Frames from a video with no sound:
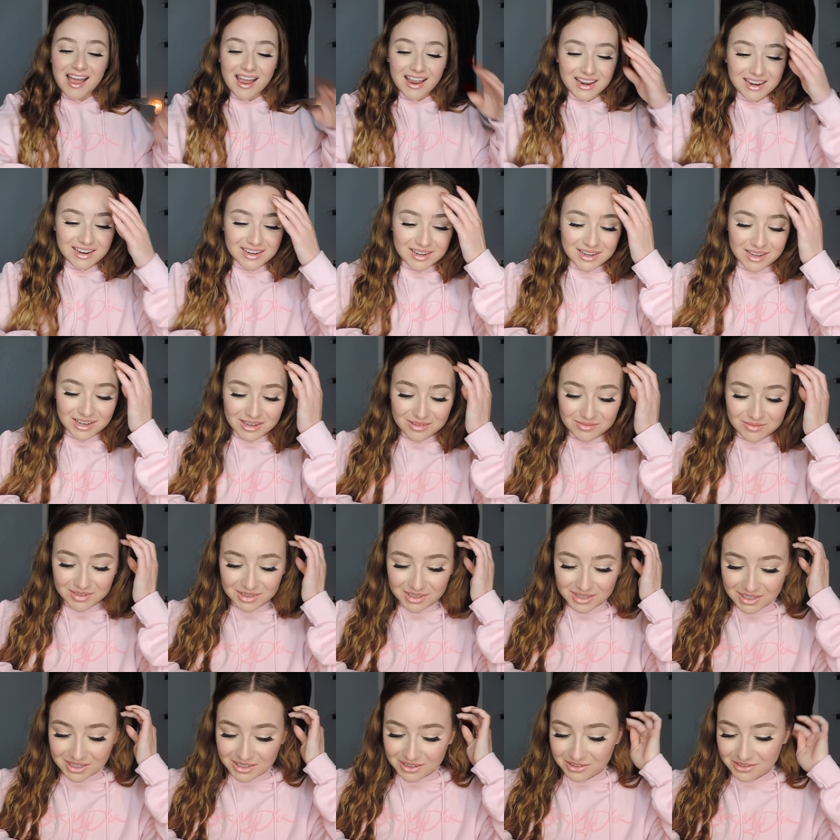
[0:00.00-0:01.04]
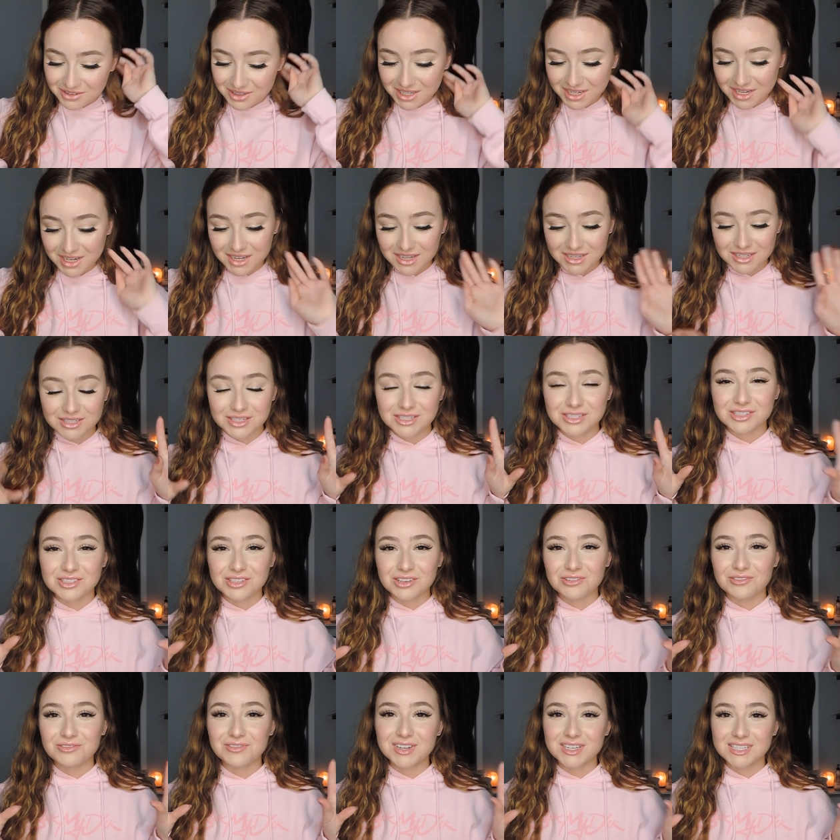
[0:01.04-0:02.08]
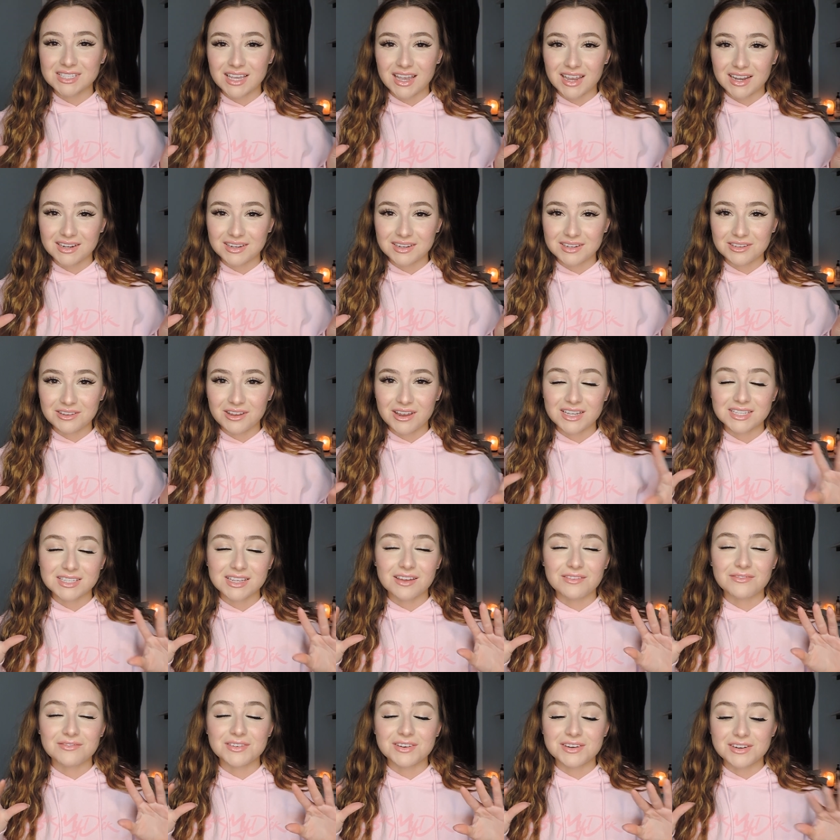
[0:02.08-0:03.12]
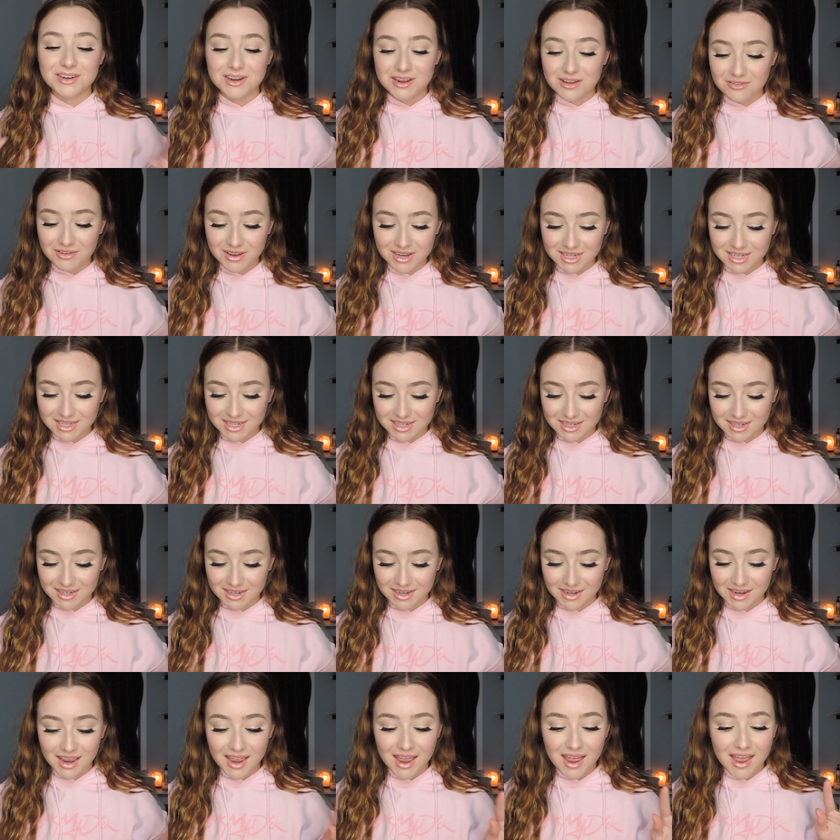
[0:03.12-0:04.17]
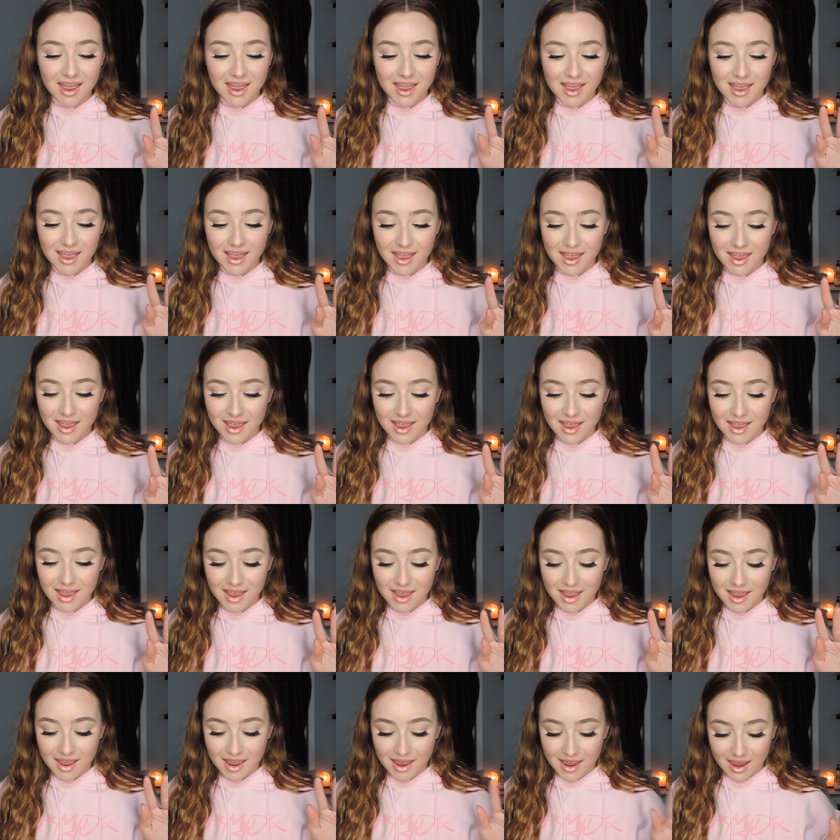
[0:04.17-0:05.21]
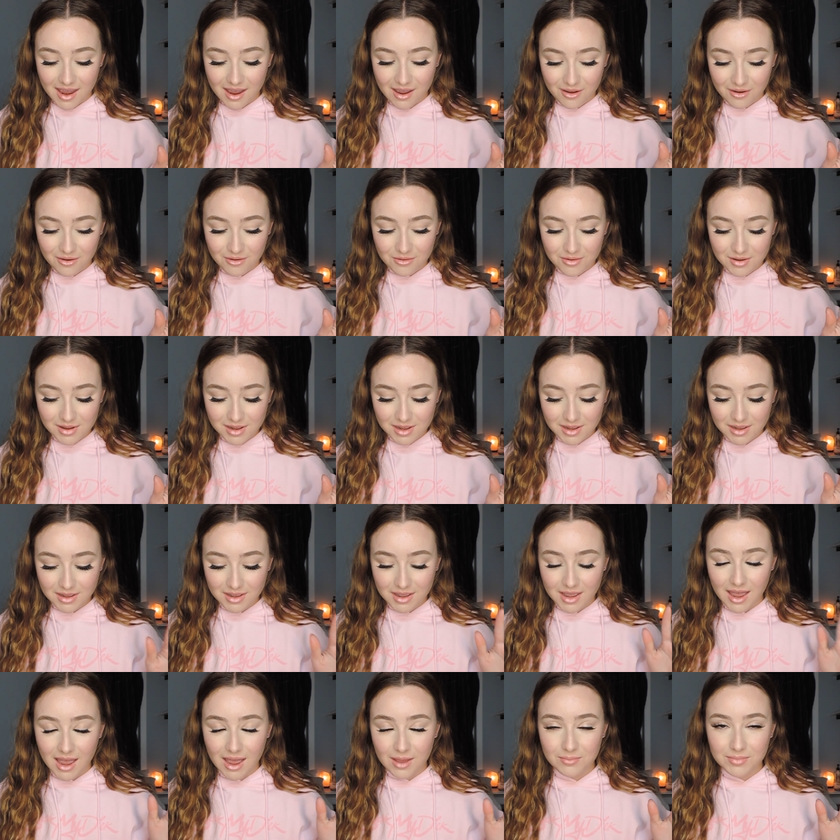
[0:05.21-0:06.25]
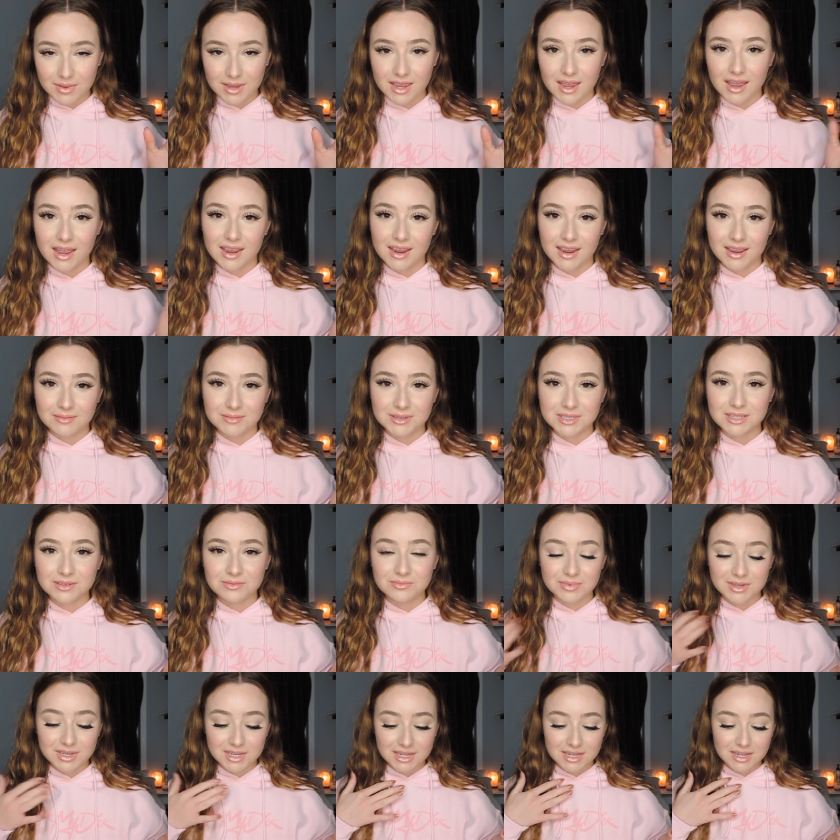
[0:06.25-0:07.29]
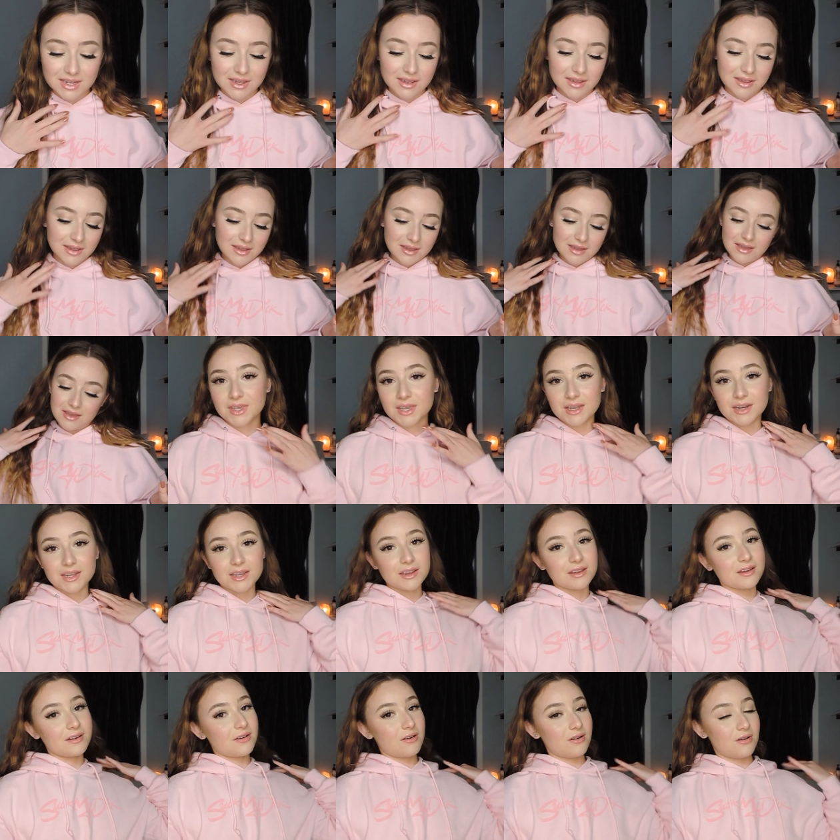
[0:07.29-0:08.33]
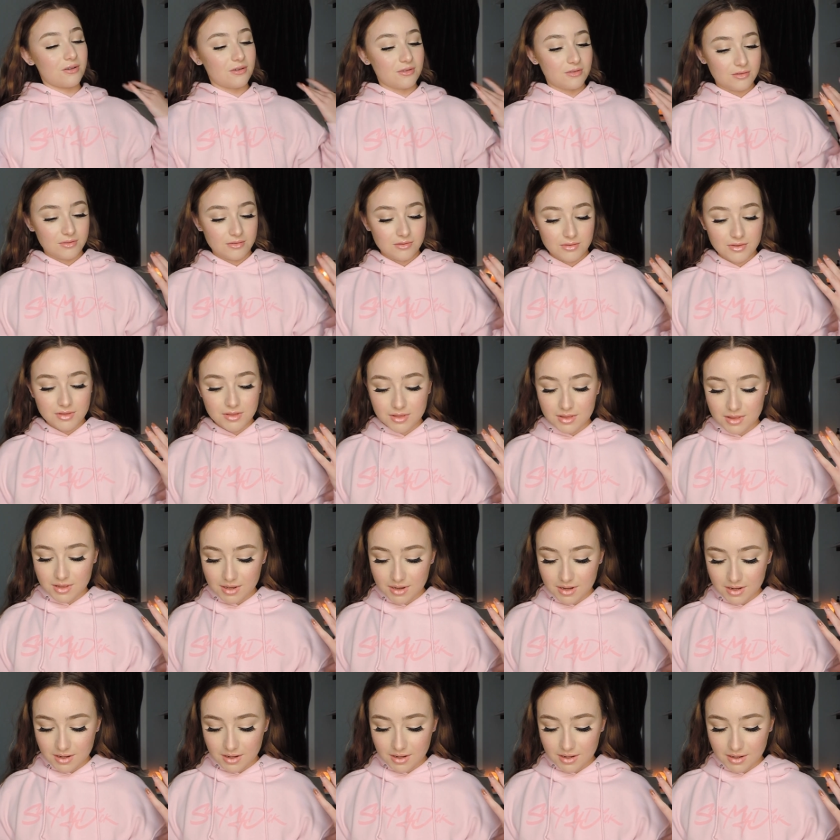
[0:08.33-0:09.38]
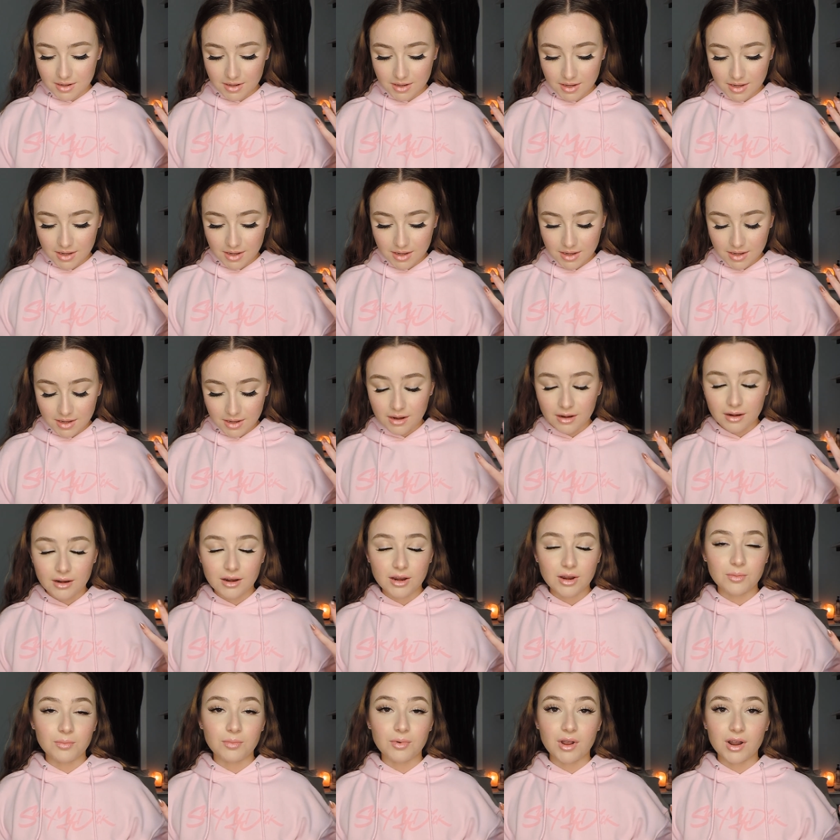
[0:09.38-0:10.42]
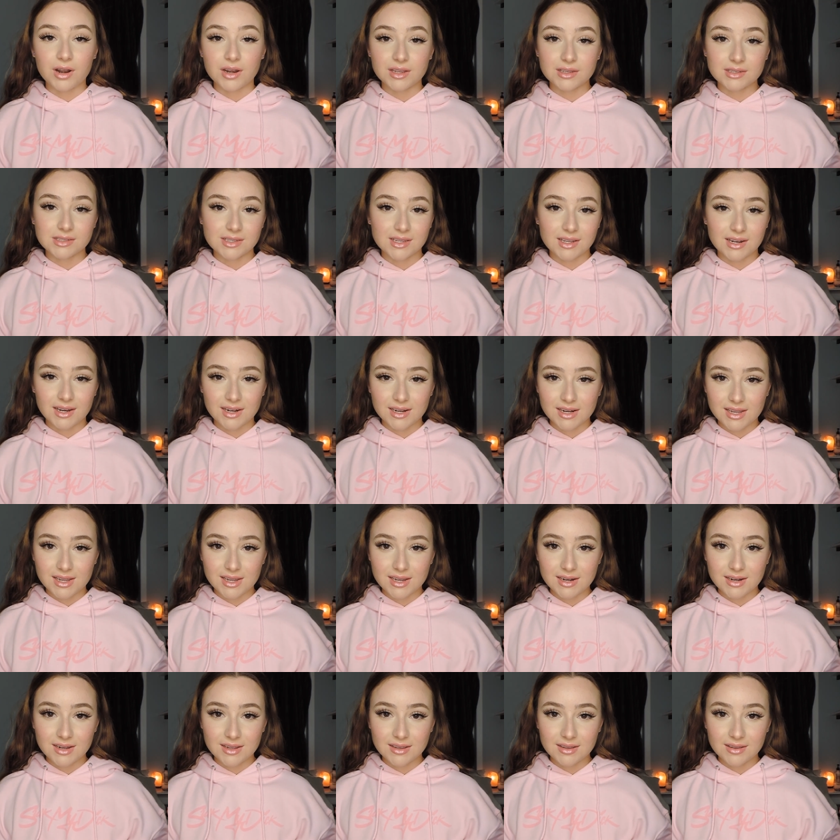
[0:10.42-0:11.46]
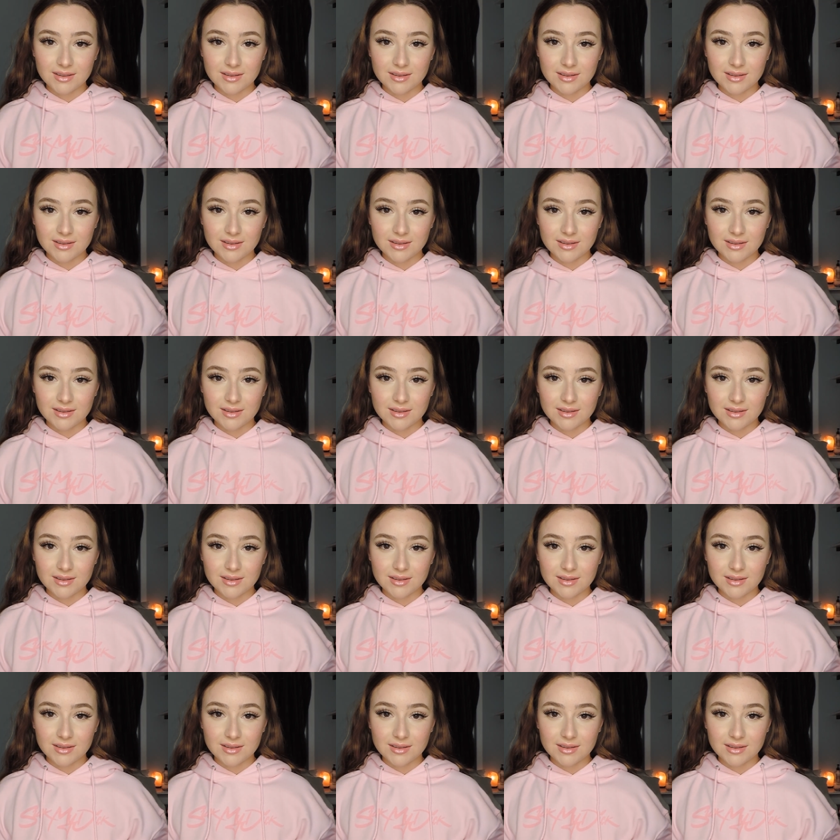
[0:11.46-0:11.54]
I am literally so excited. You guys have no idea how happy I am to be getting all the hair care products that I need.